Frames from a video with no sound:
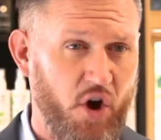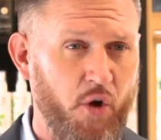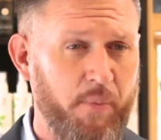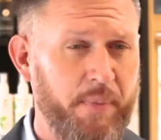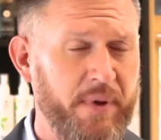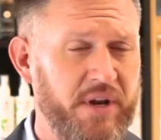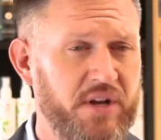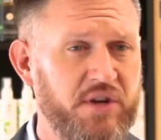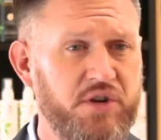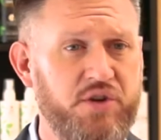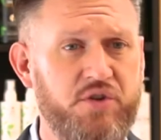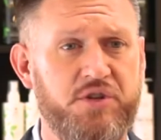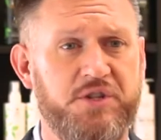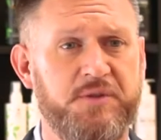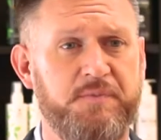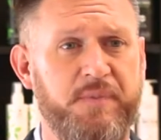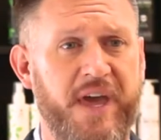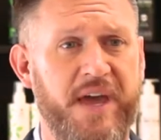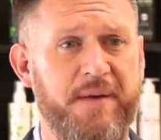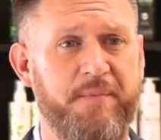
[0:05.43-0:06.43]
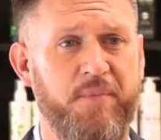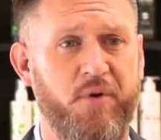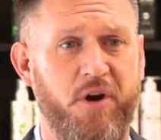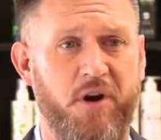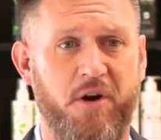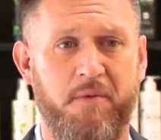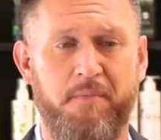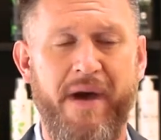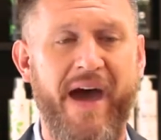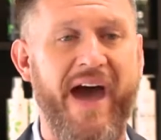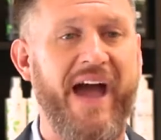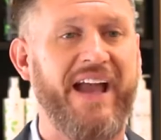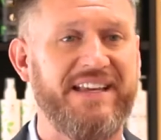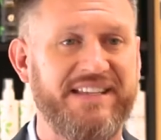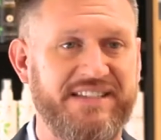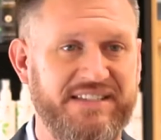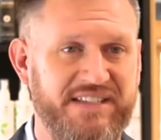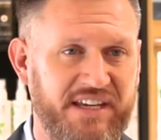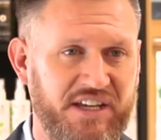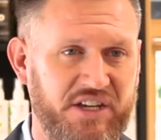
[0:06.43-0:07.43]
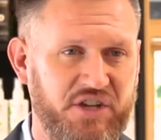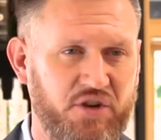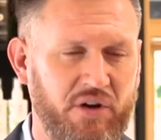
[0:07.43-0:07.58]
open a newspaper or a magazine,